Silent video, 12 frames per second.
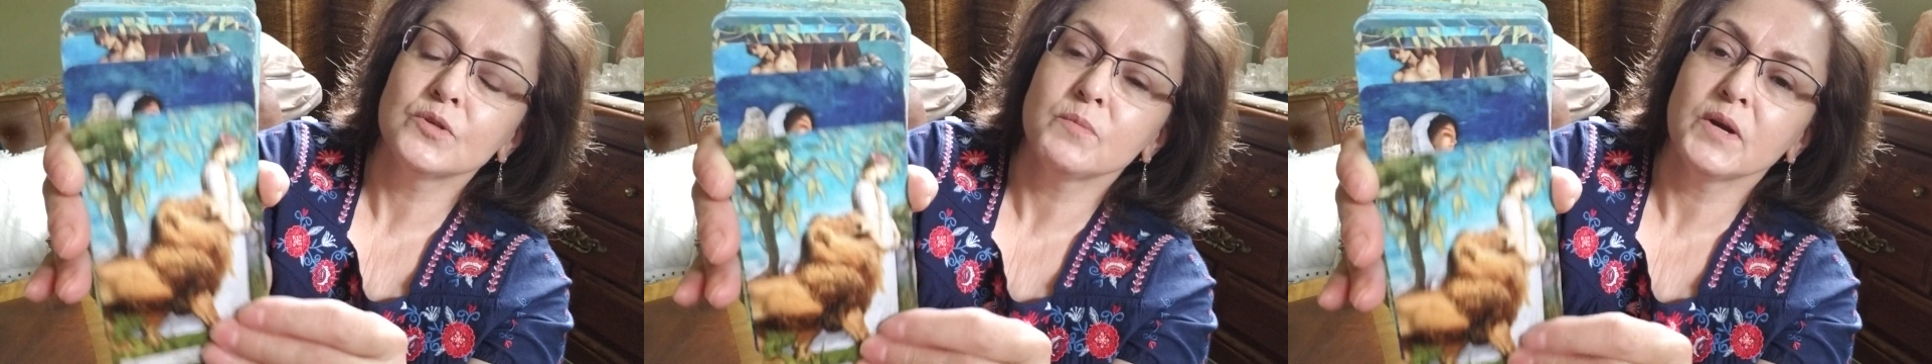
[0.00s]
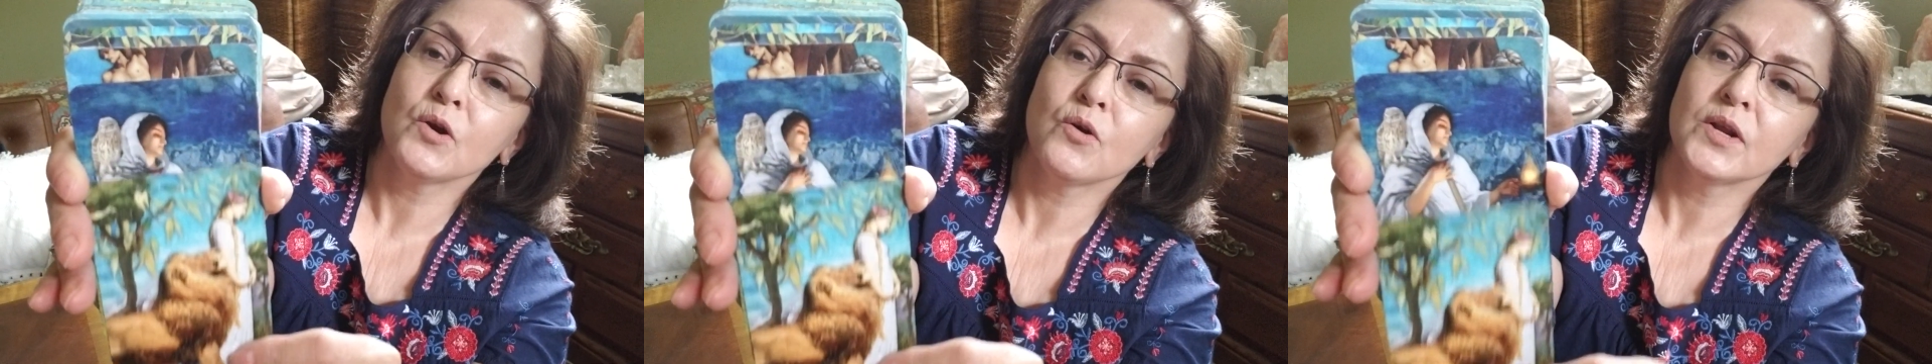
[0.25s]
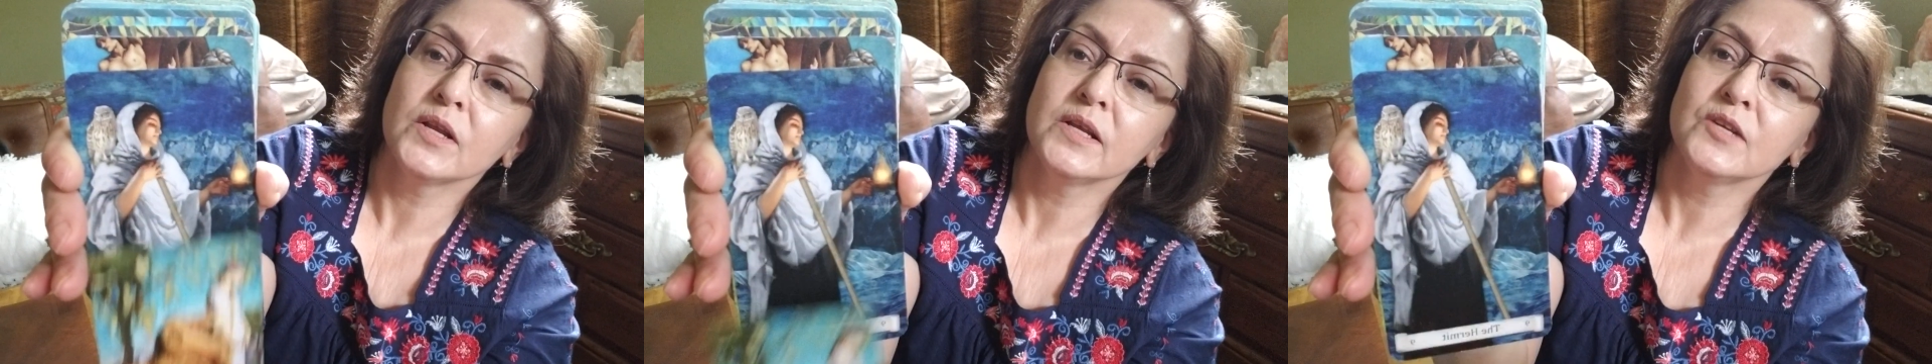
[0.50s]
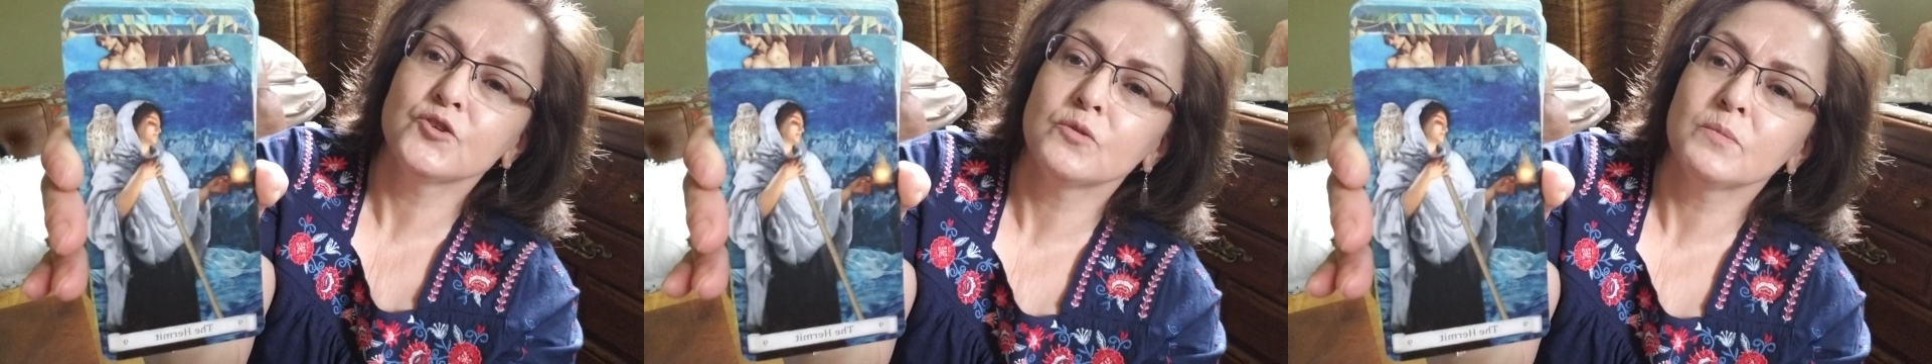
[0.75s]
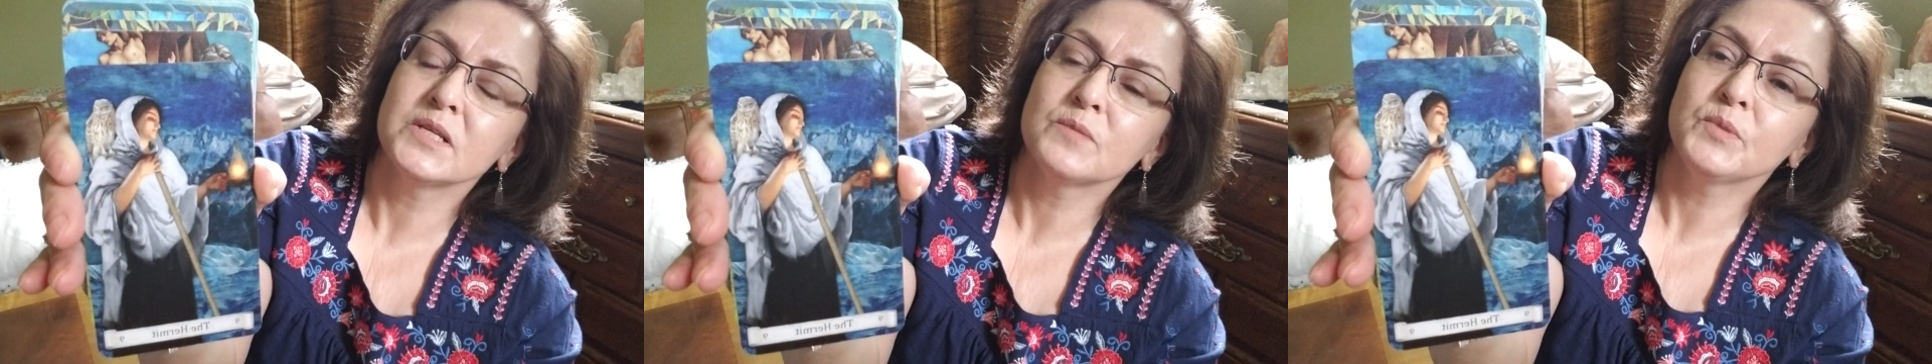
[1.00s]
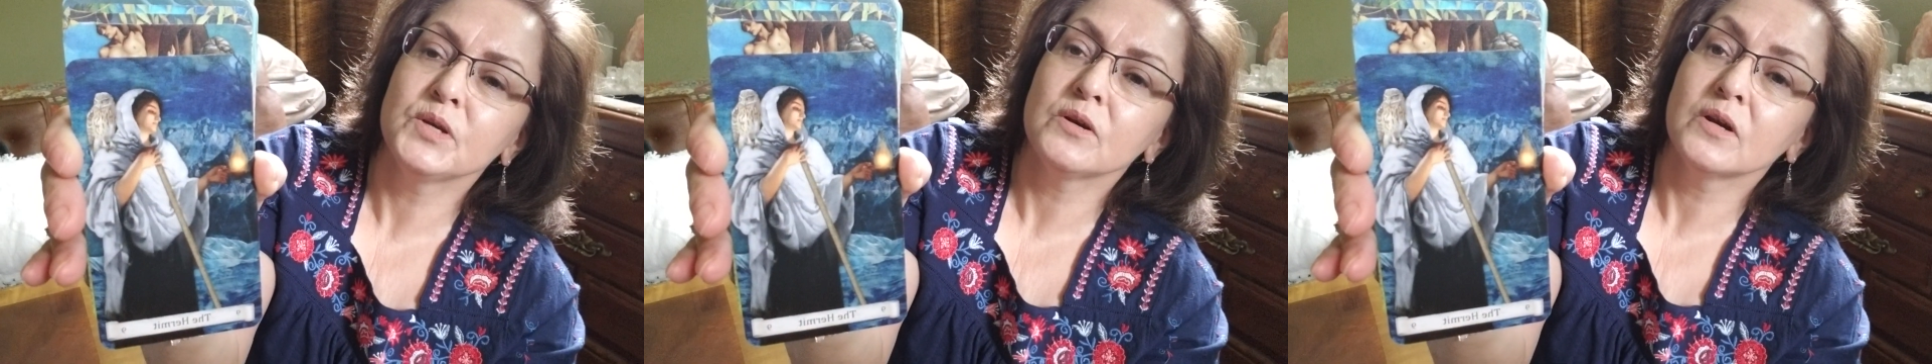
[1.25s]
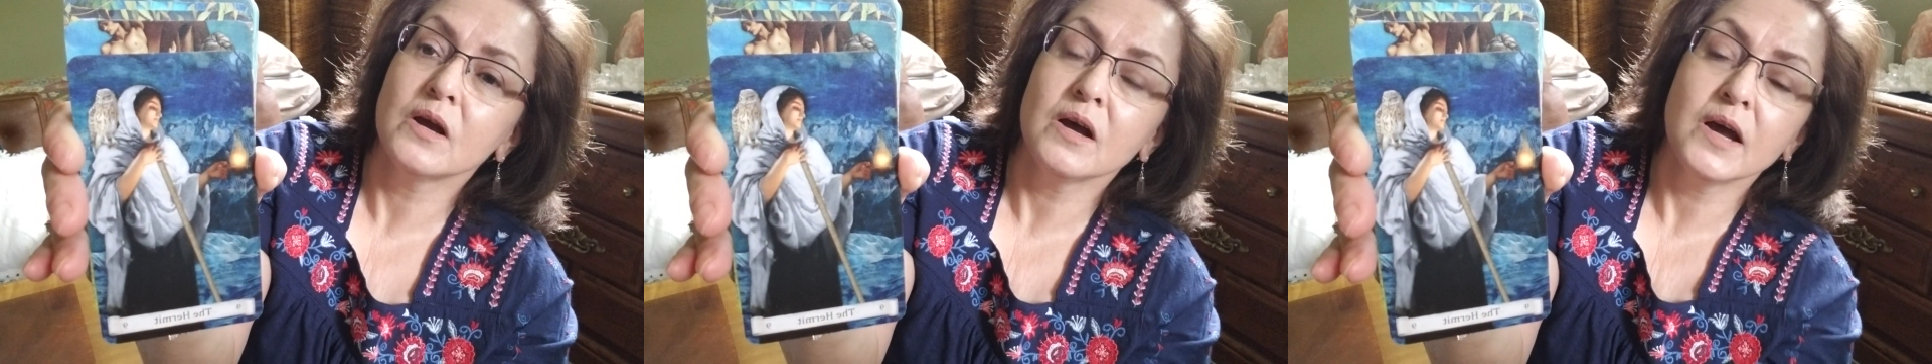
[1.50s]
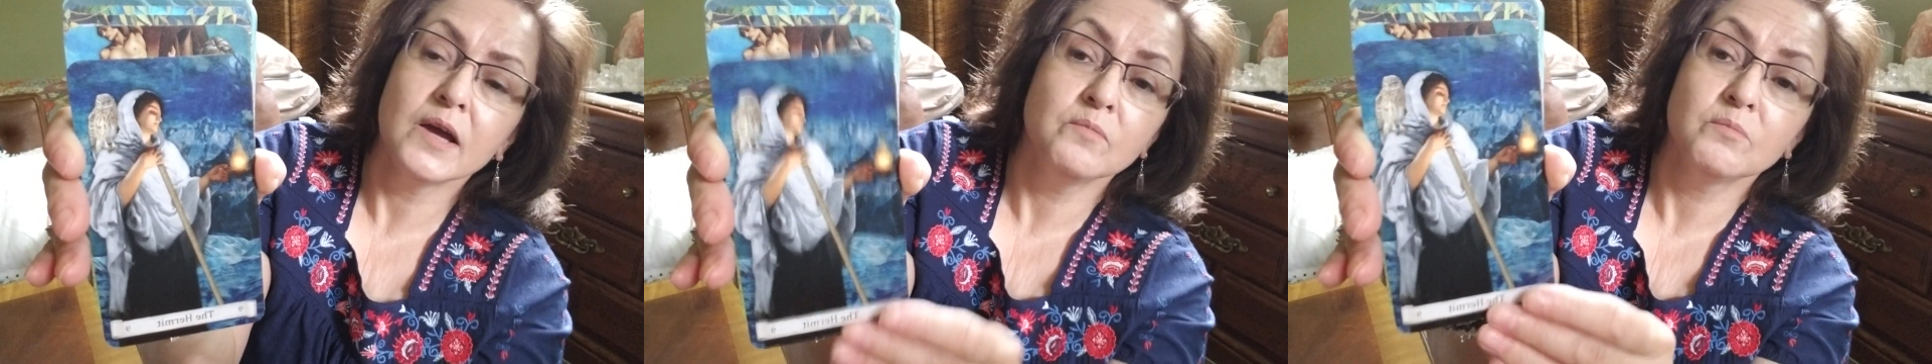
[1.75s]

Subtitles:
my guardian angel, my spirit guide,